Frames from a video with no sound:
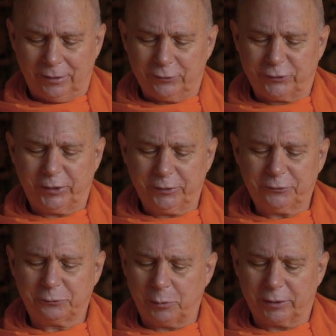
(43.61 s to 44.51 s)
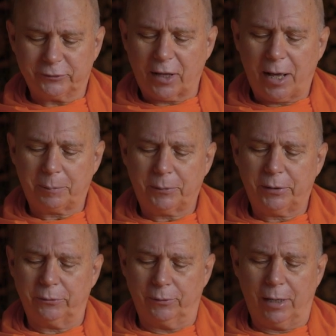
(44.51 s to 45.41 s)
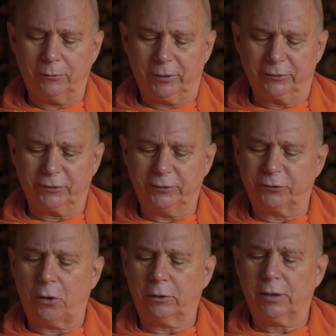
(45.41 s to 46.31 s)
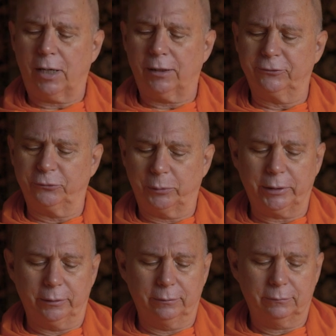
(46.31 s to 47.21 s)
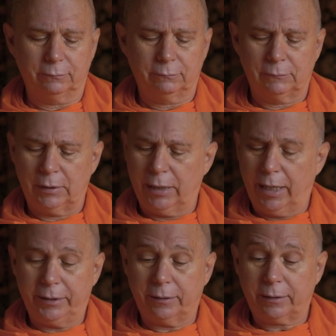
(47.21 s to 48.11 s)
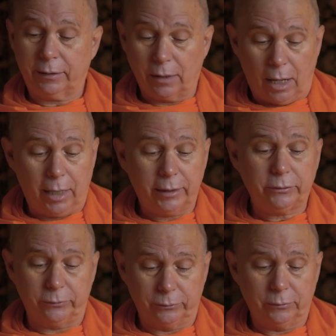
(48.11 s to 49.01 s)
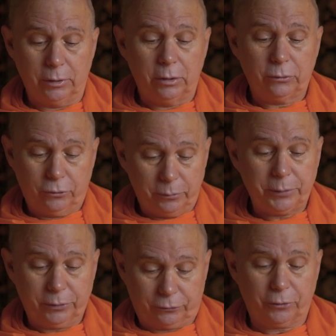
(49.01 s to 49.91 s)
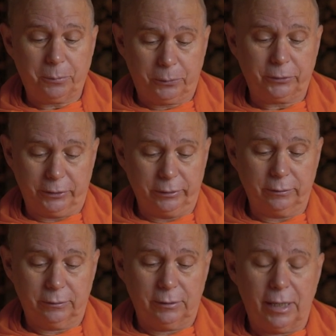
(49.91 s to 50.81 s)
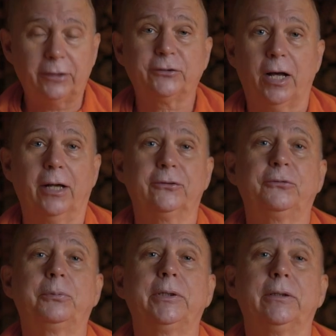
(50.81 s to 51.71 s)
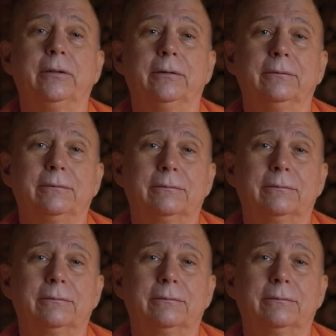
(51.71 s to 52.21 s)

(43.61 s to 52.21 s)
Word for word: Since what is happening around us is all God's will, anything I do could be interpreted as God's will.